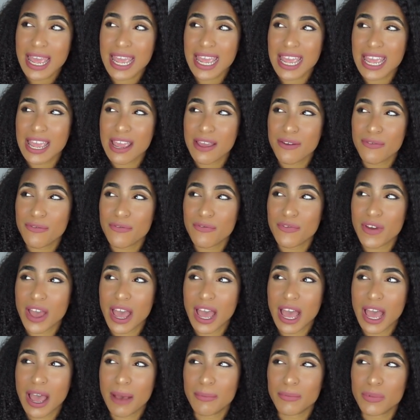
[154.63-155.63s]
if
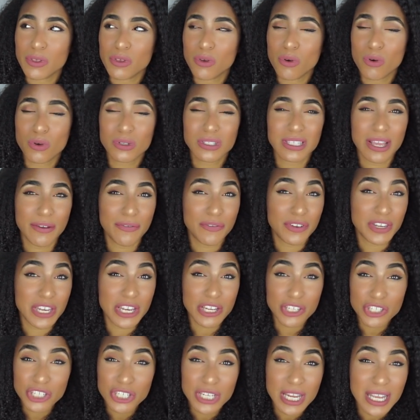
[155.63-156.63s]
your
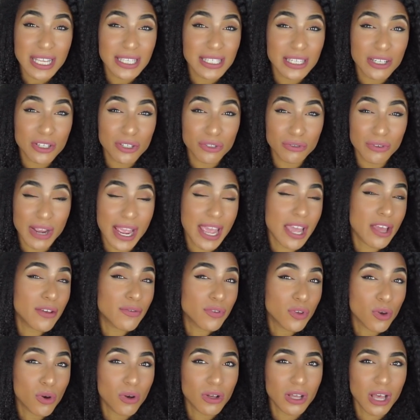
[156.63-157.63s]
definition isn't great
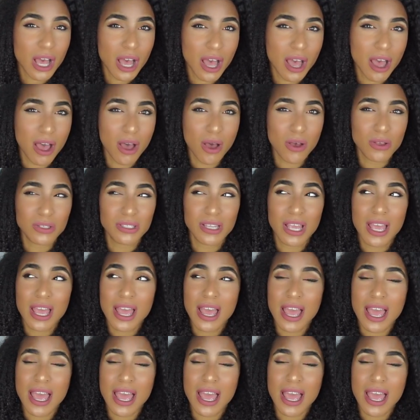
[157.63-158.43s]
of your curls,